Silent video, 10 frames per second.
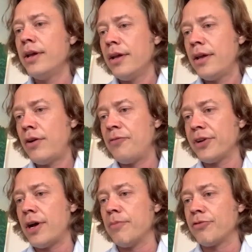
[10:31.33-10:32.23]
It
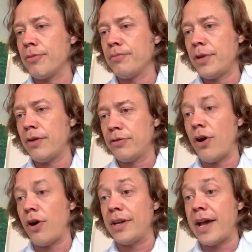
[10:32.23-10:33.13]
often comes from,
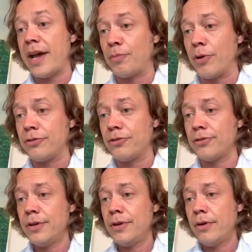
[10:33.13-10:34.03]
talking to
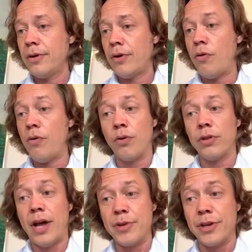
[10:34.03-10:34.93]
experts or
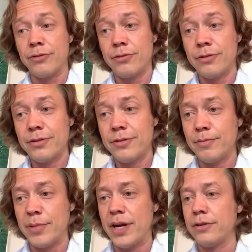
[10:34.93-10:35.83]
lobbyists
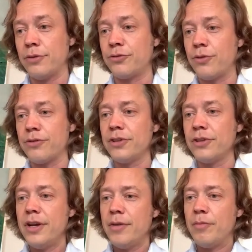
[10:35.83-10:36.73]
behind closed doors.
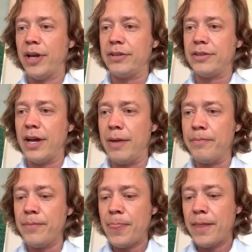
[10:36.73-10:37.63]
But
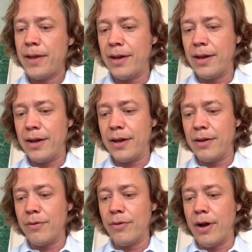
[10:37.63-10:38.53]
I'm
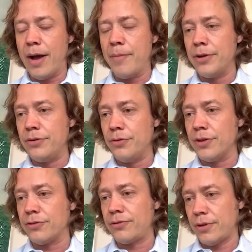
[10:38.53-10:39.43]
going to do
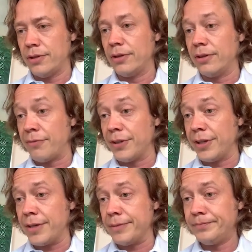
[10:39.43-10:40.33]
this a little
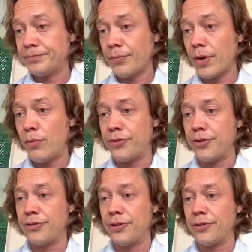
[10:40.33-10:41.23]
differently, which
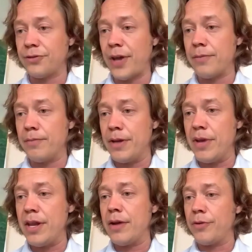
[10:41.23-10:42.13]
is, instead of me
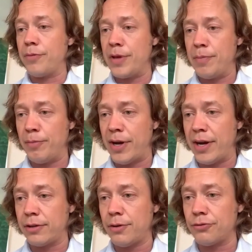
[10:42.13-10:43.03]
meeting with people
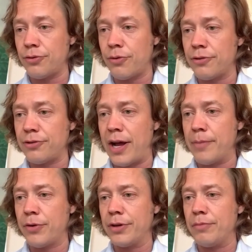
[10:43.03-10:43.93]
behind closed doors,
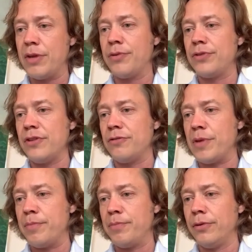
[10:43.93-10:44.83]
I'm going to meet with these
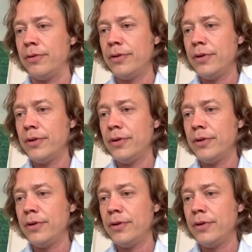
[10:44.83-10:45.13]
people,